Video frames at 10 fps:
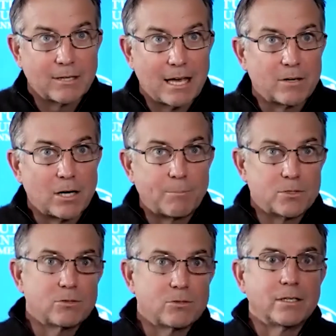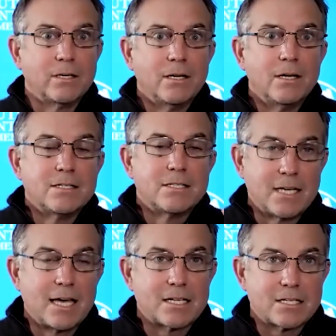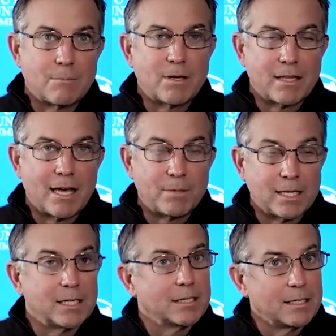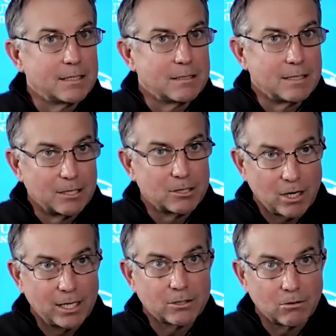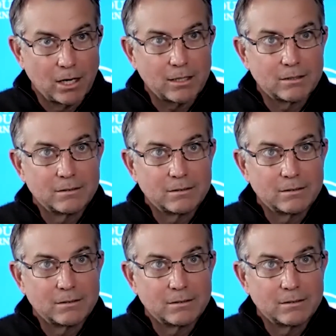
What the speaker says: They have an opportunity to take some of that beginning in 9th grade, correct?